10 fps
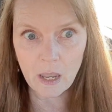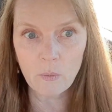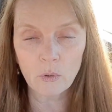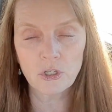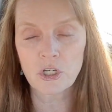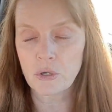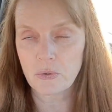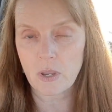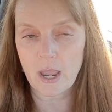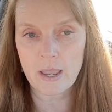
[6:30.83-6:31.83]
I will show
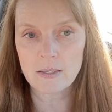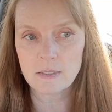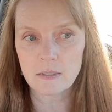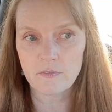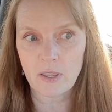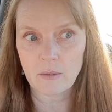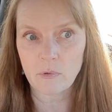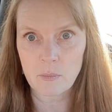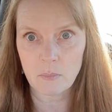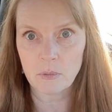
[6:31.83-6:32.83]
you guys if I
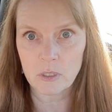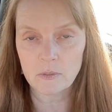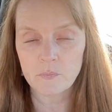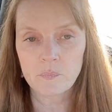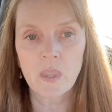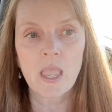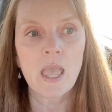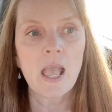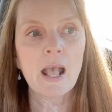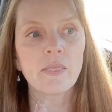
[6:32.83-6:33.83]
remember.
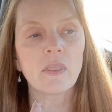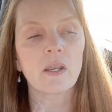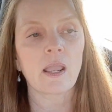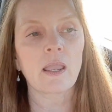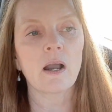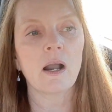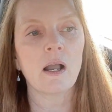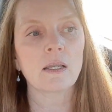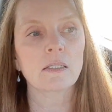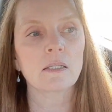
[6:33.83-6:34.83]
And then I got